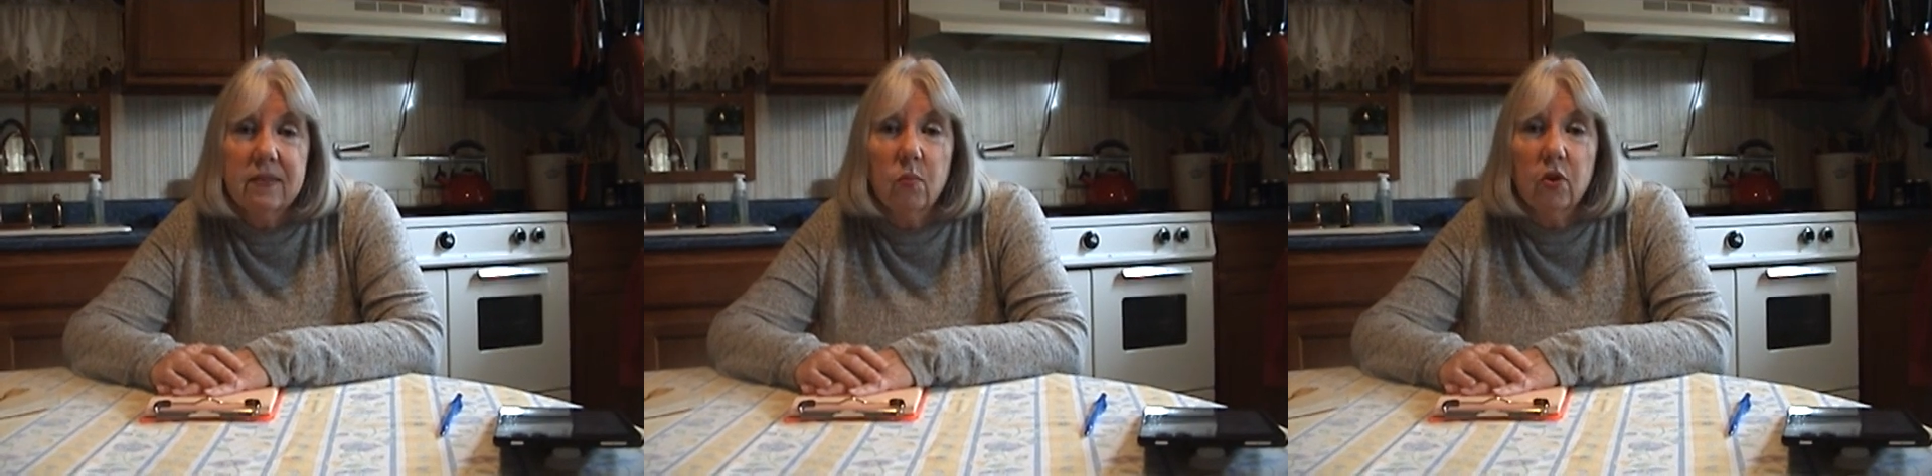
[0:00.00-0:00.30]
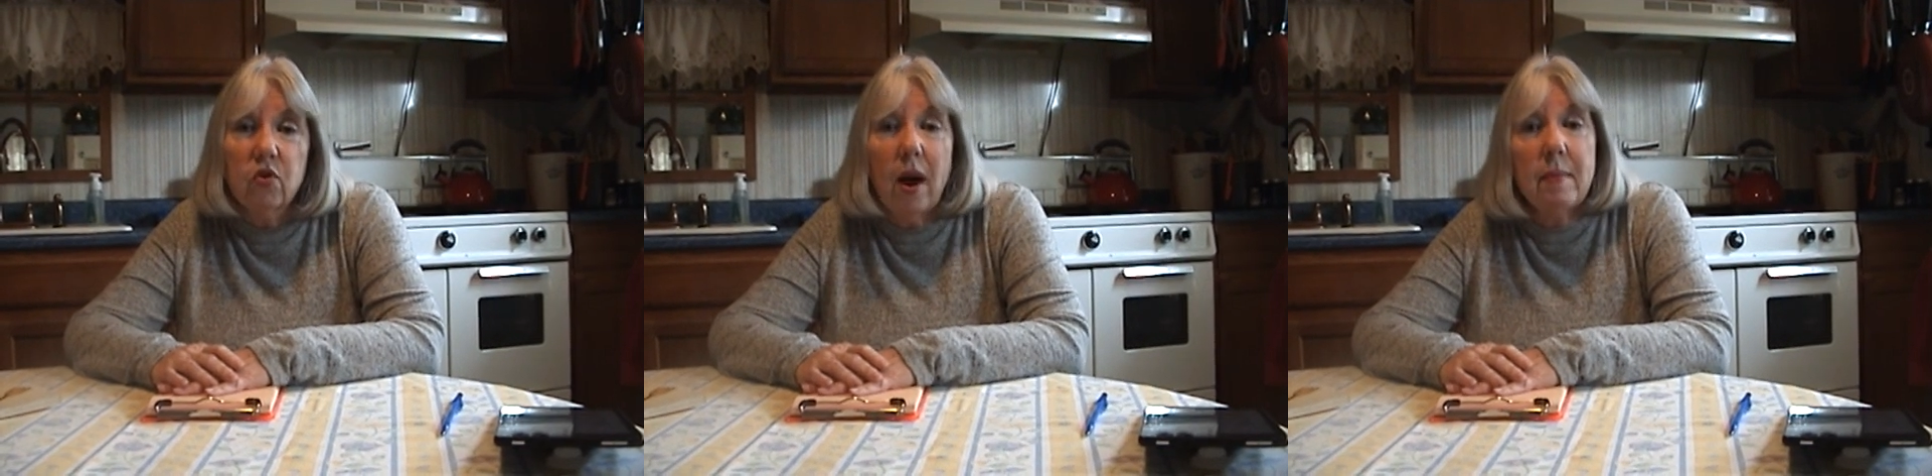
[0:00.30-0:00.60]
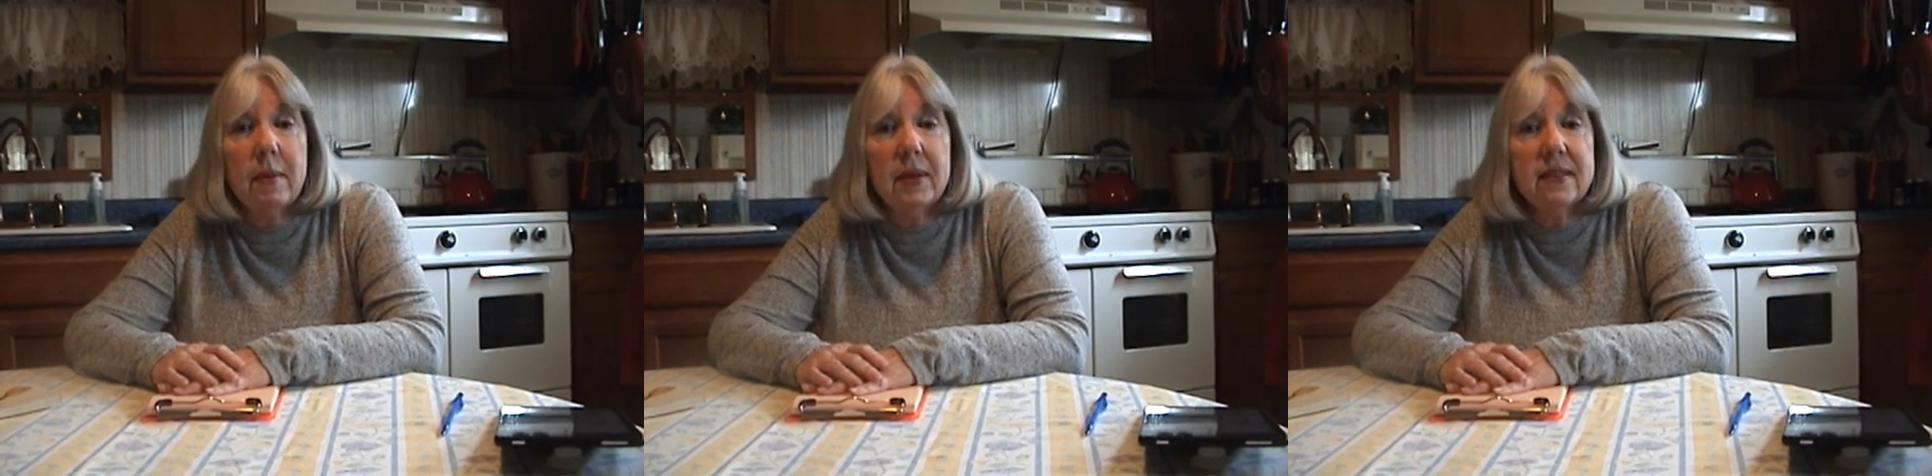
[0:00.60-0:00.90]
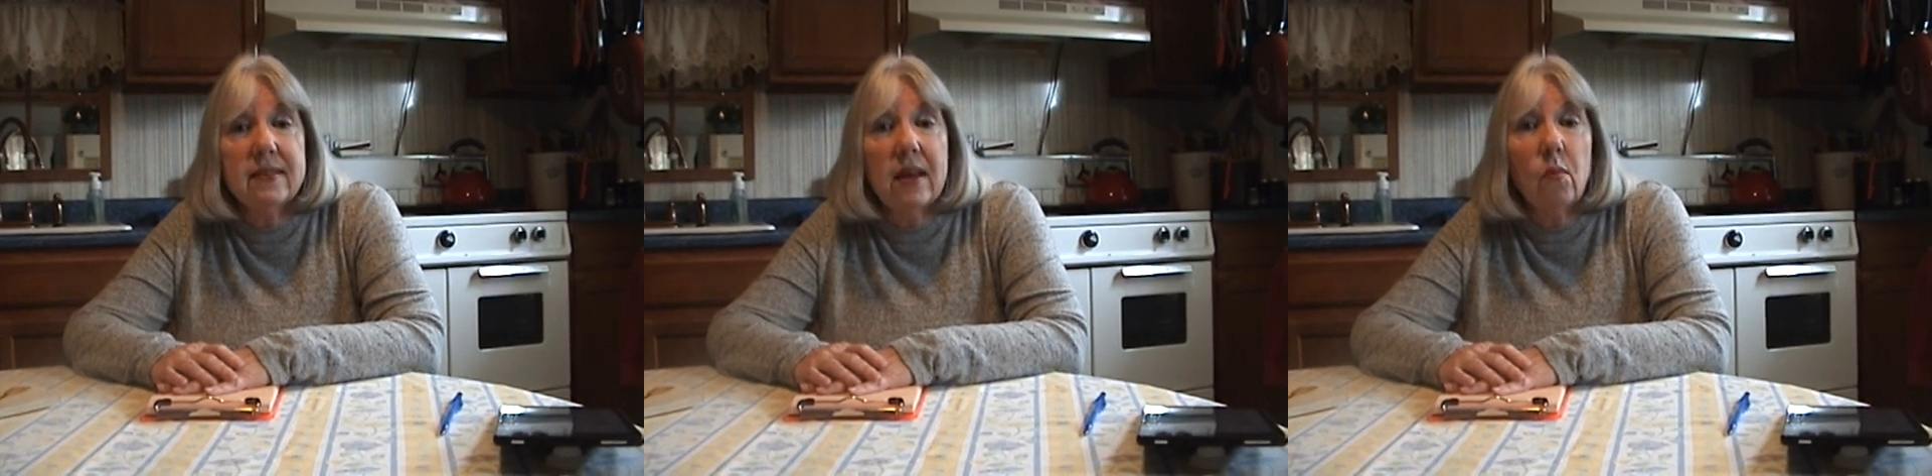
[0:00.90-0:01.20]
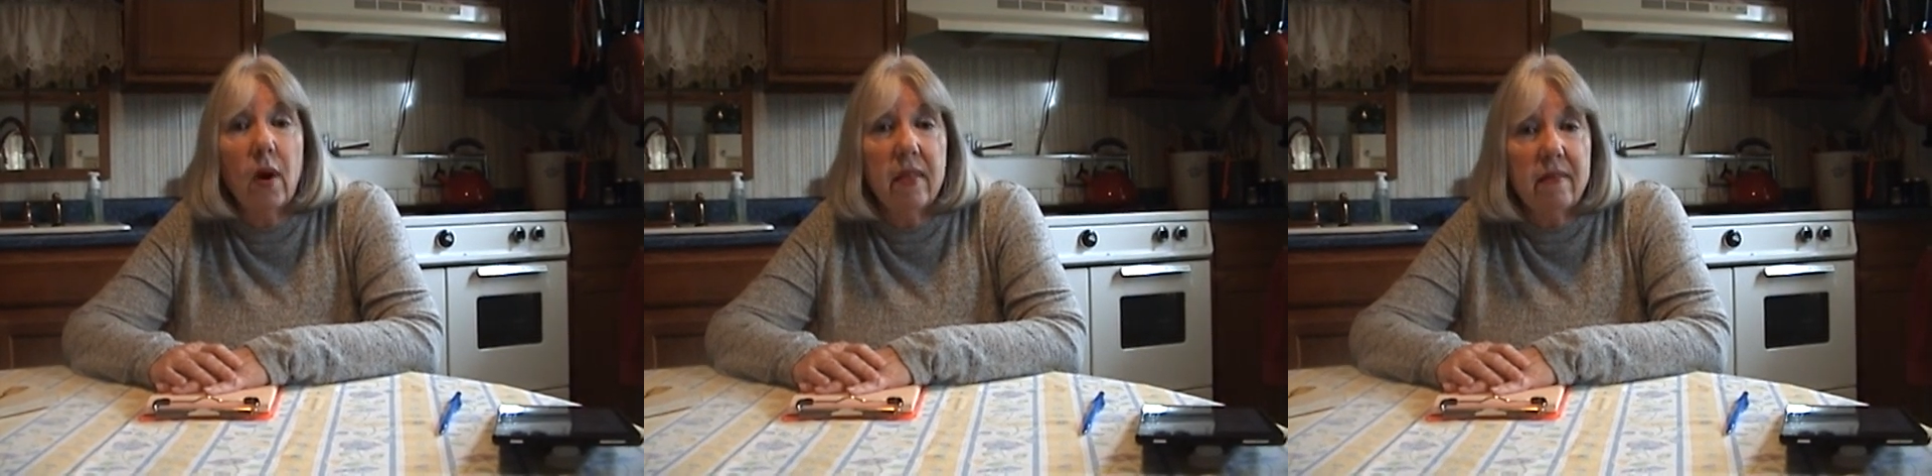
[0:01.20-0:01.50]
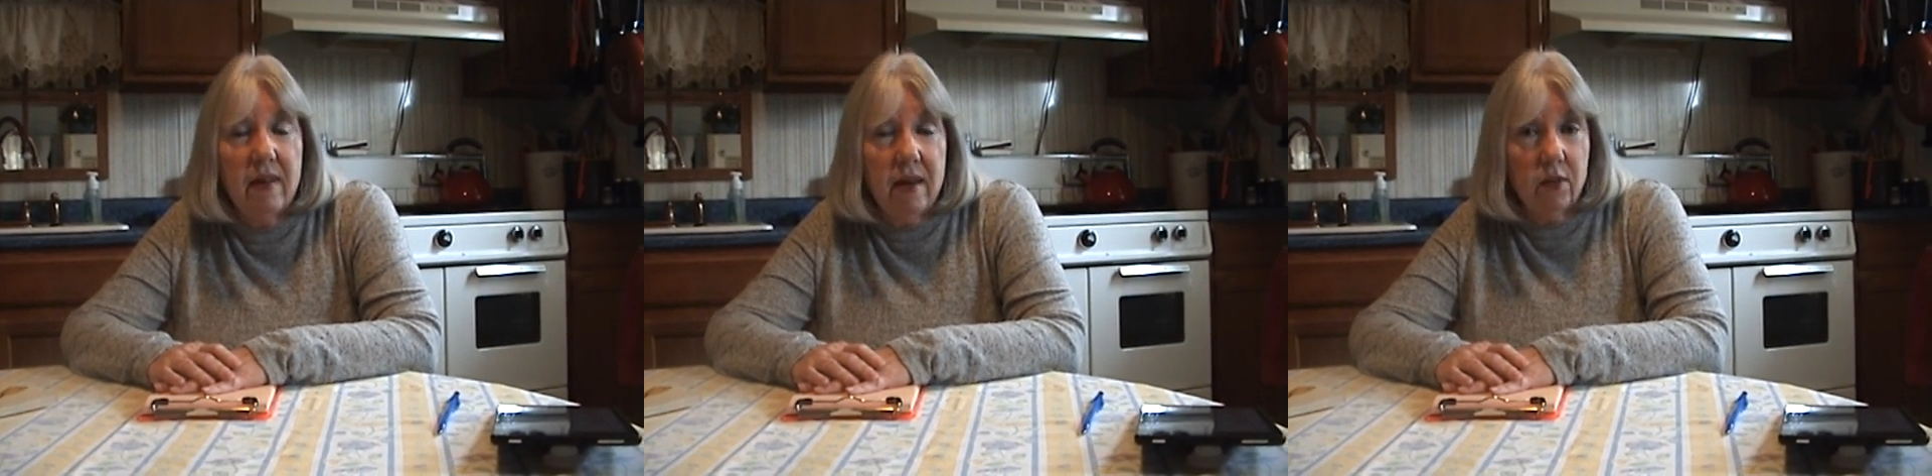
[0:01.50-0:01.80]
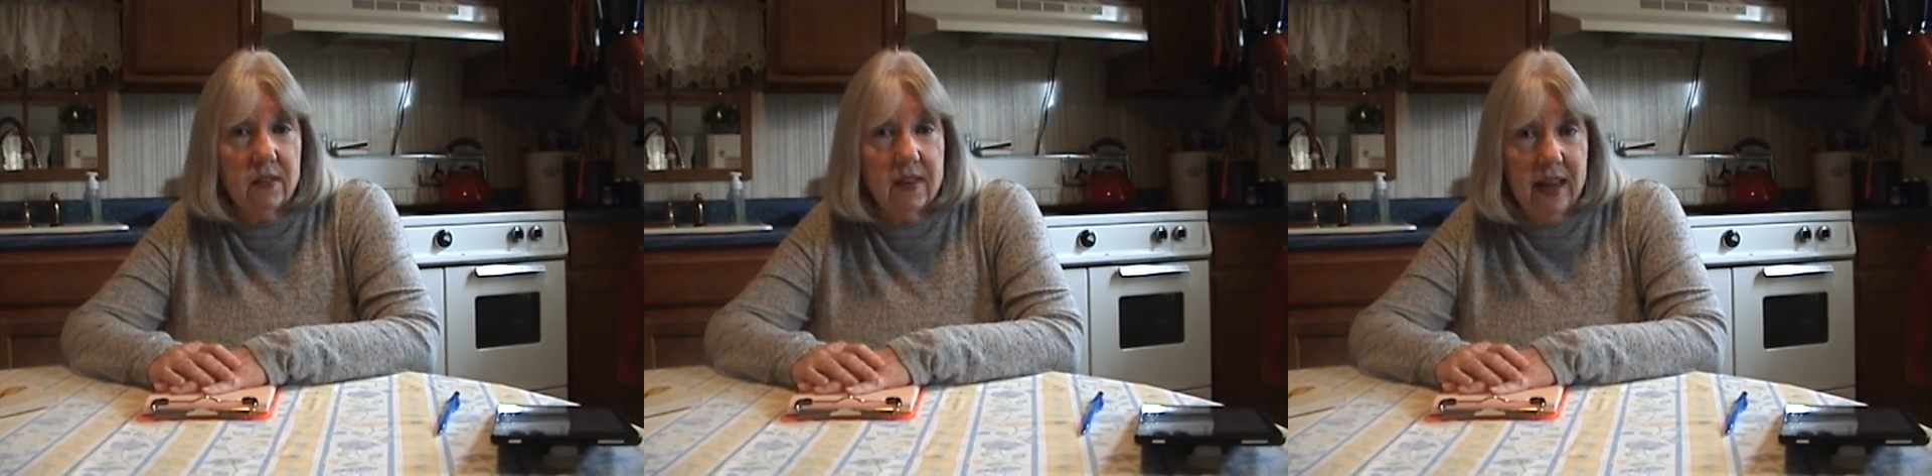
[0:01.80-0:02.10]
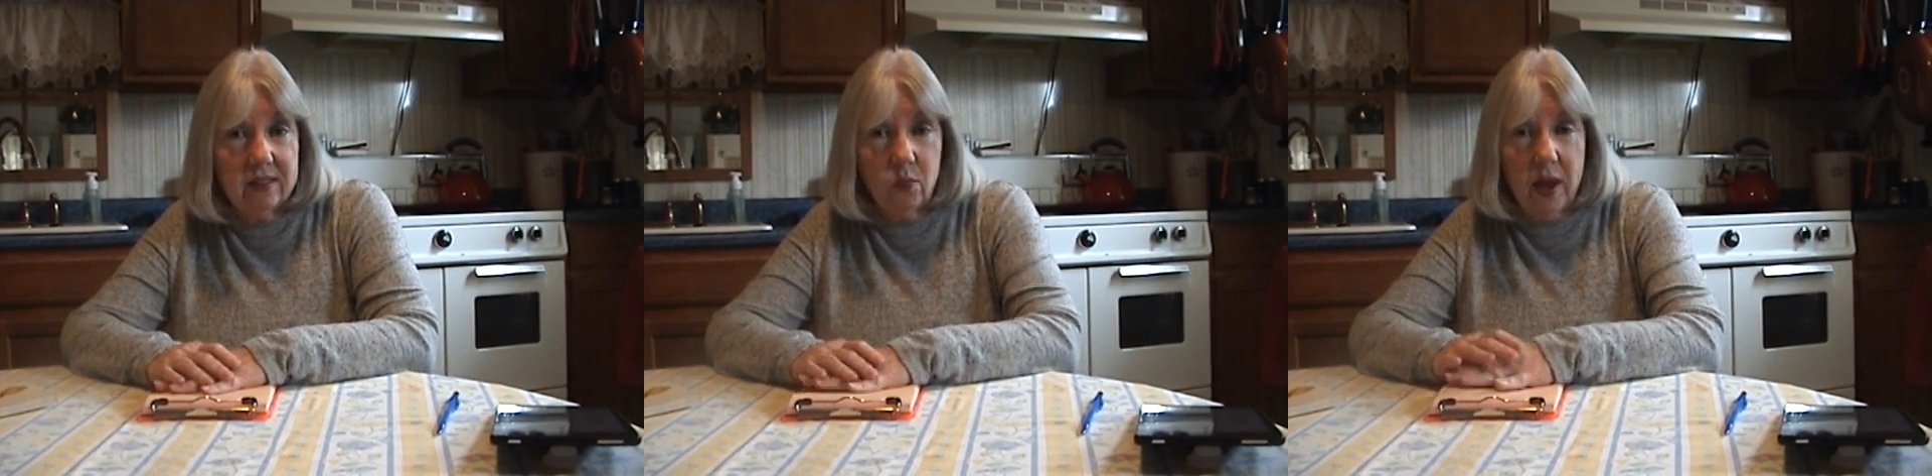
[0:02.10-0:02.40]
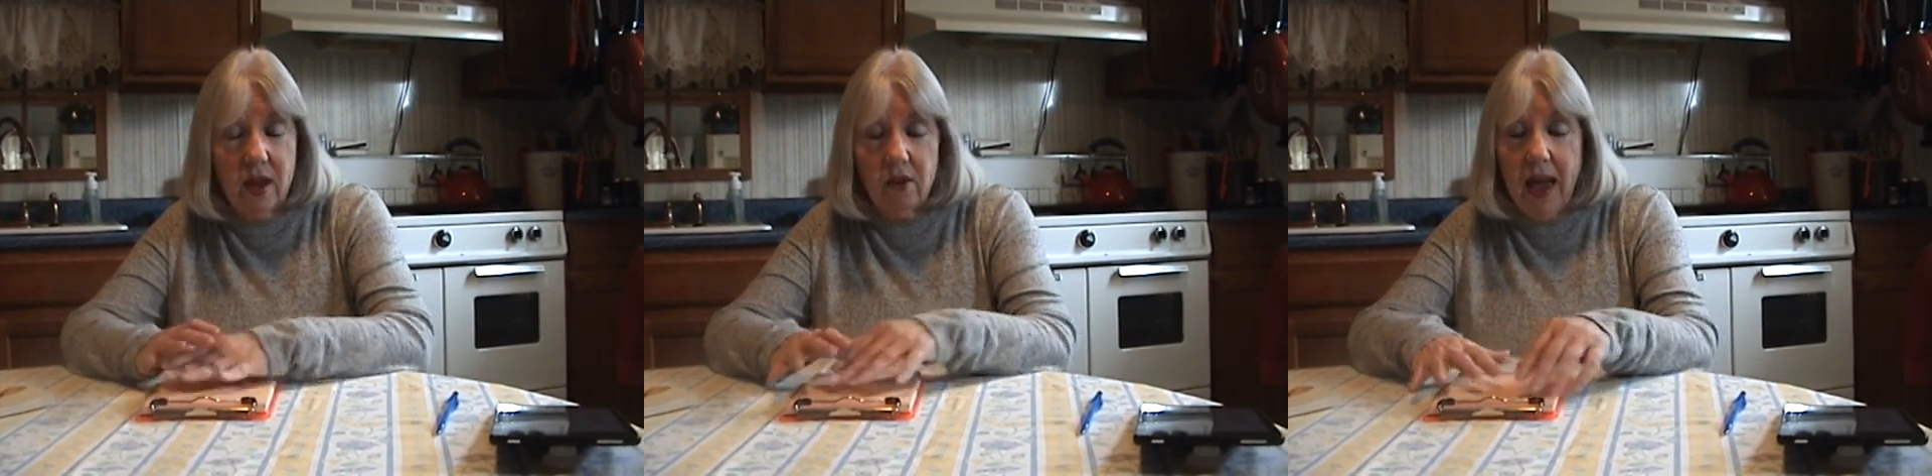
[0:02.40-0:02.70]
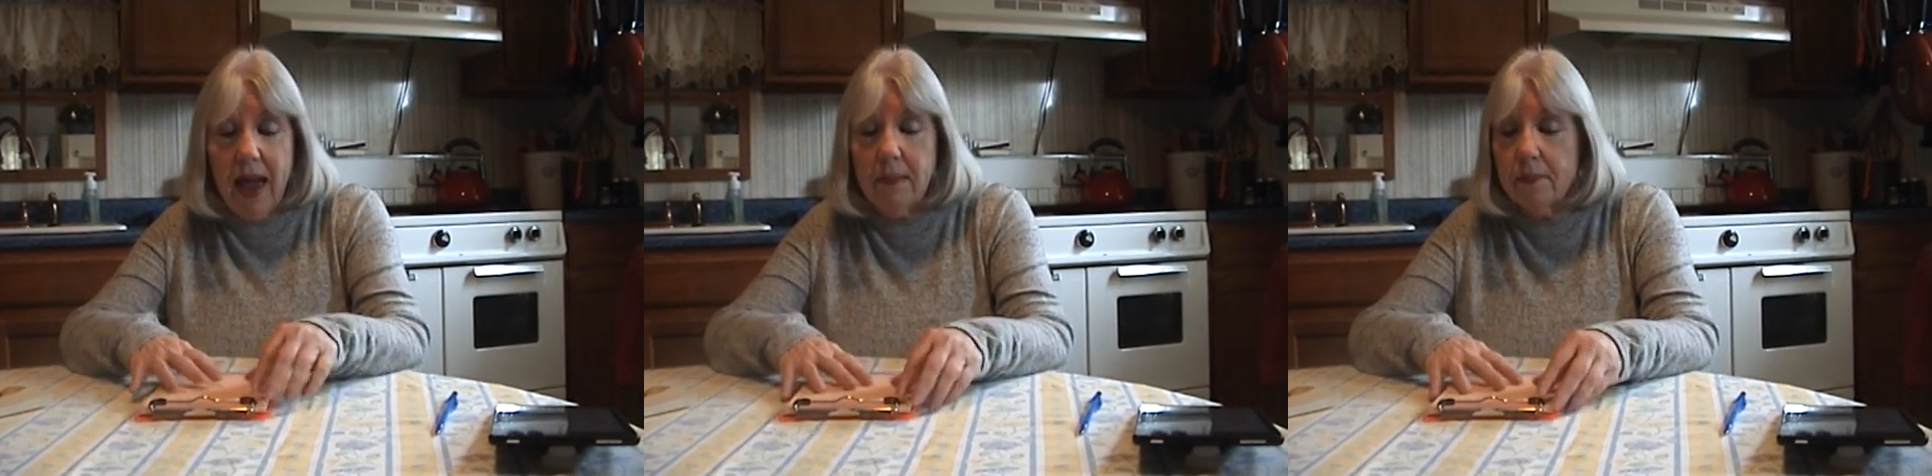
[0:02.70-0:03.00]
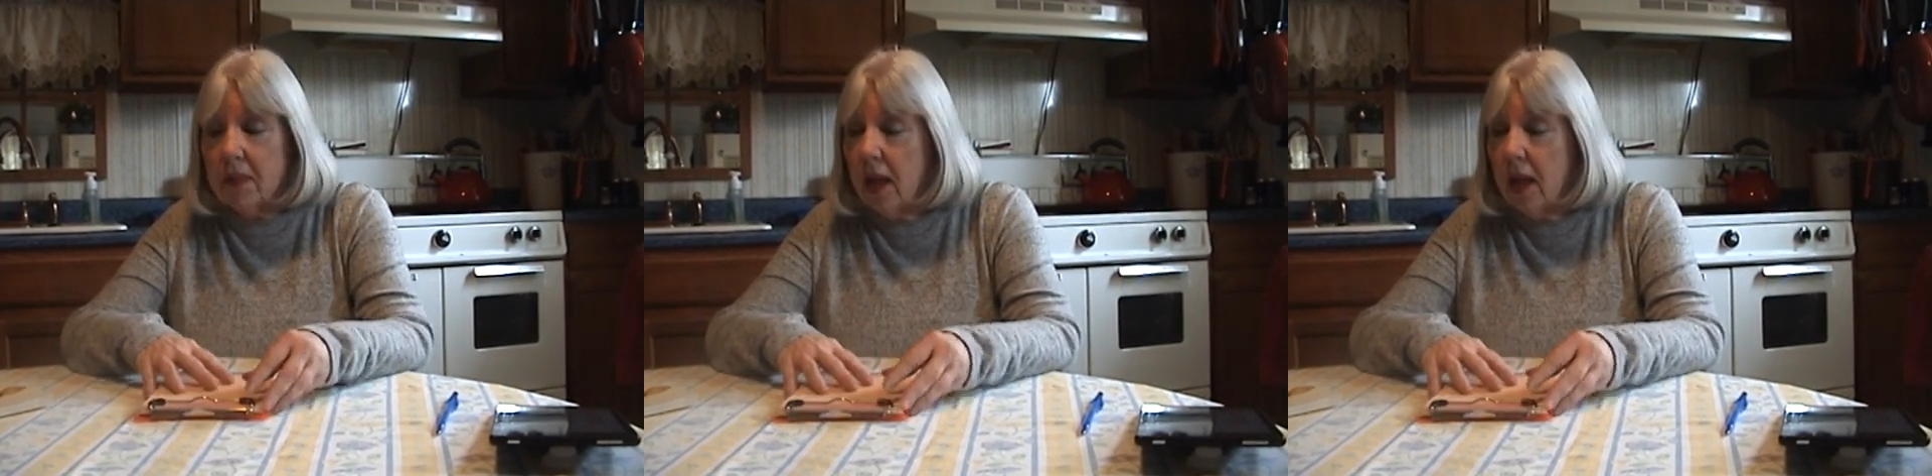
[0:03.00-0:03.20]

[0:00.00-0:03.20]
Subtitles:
and we'll try maybe to sing one of the favorites next week, okay?